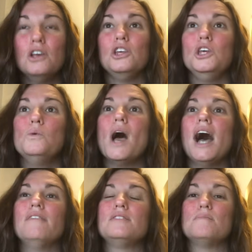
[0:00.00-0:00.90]
you
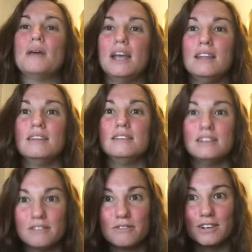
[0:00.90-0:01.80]
have to pay the
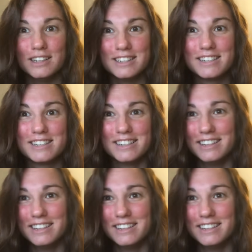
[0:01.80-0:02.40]
difference,